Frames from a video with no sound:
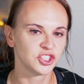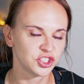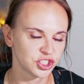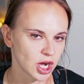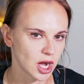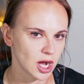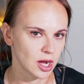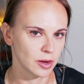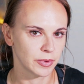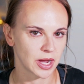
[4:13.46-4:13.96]

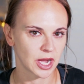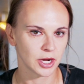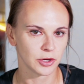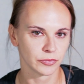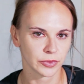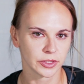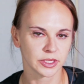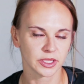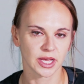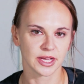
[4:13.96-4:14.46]
job, I
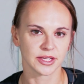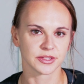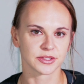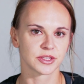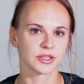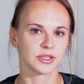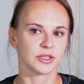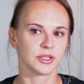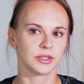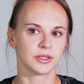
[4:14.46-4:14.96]

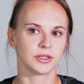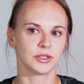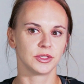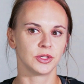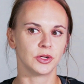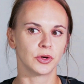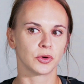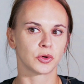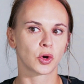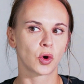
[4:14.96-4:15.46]
realized,
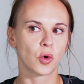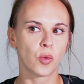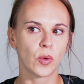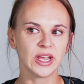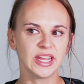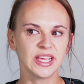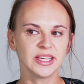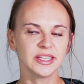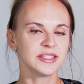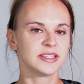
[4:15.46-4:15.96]

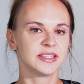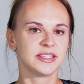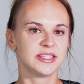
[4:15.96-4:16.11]
quitting